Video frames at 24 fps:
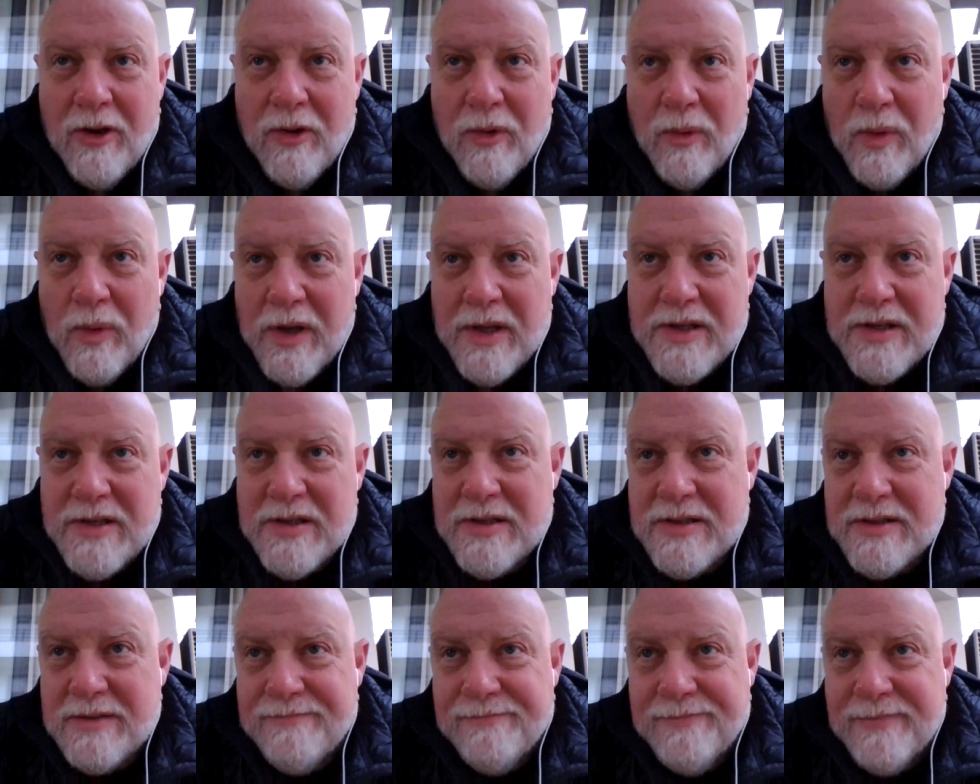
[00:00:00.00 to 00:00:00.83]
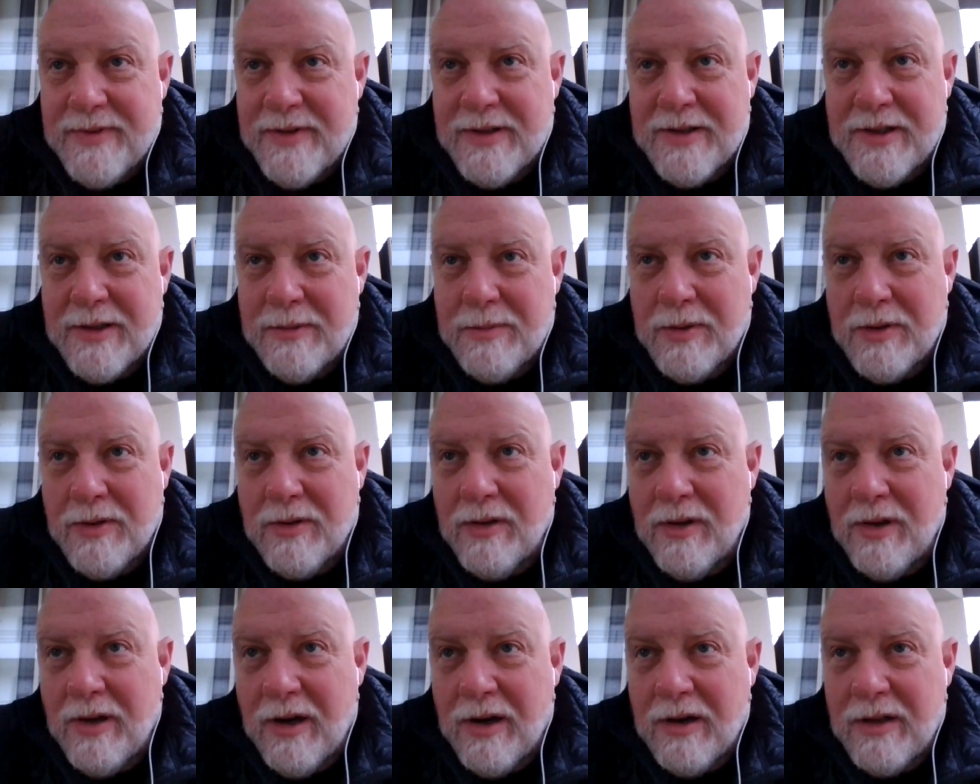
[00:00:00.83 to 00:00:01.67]
which is
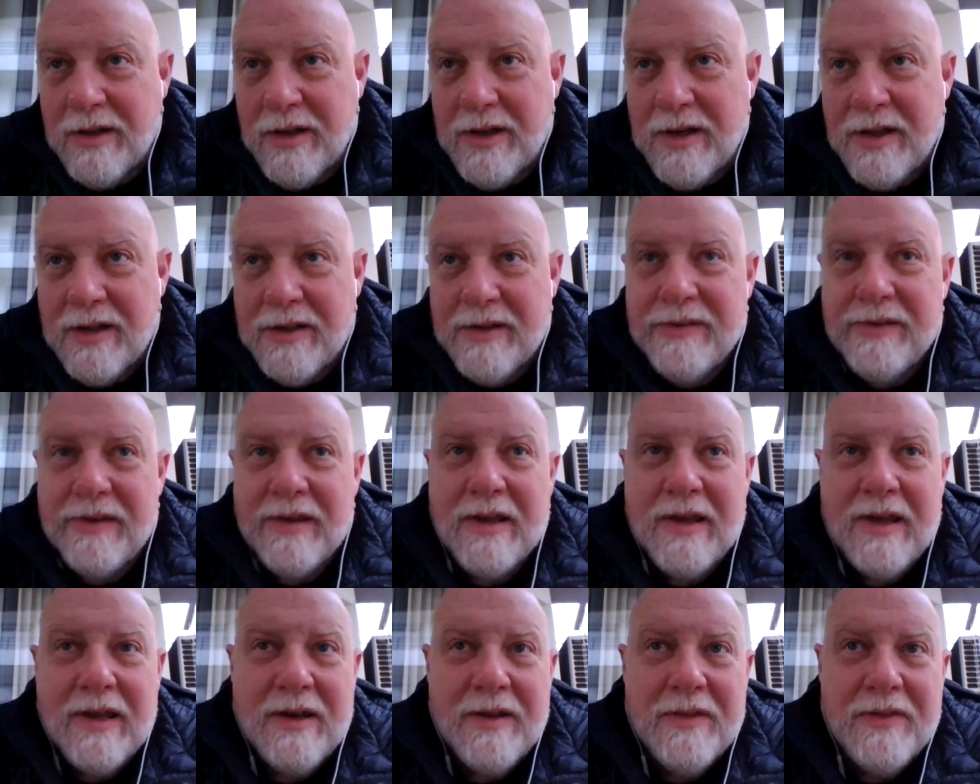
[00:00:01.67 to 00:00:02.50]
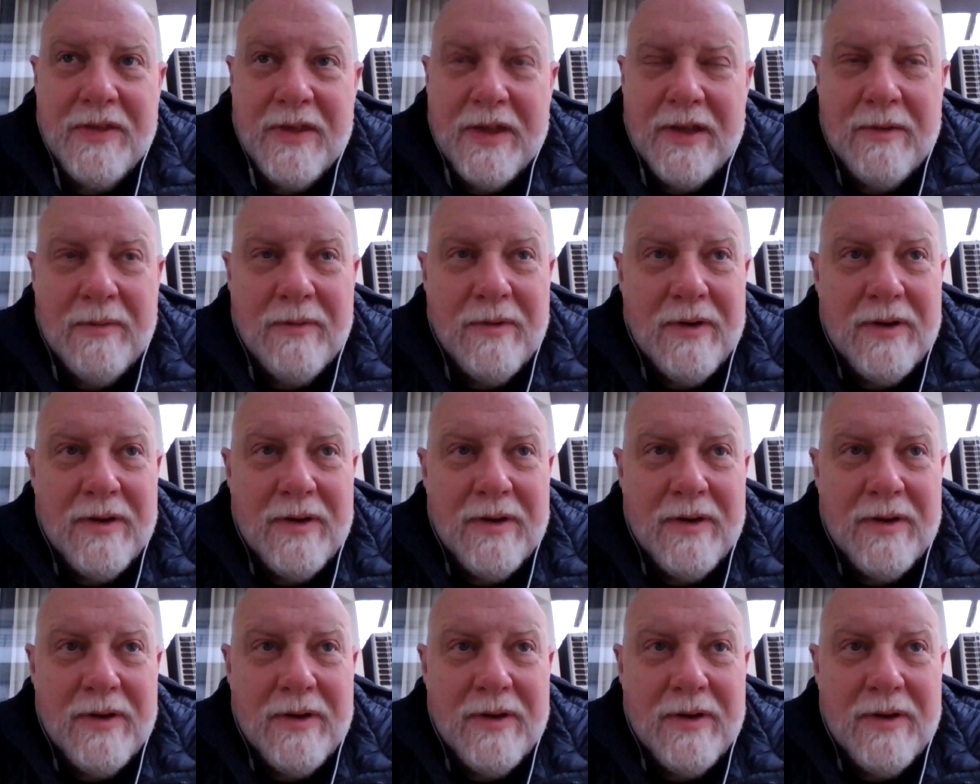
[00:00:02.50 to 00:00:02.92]
typical Harlan Ellison kind of thing,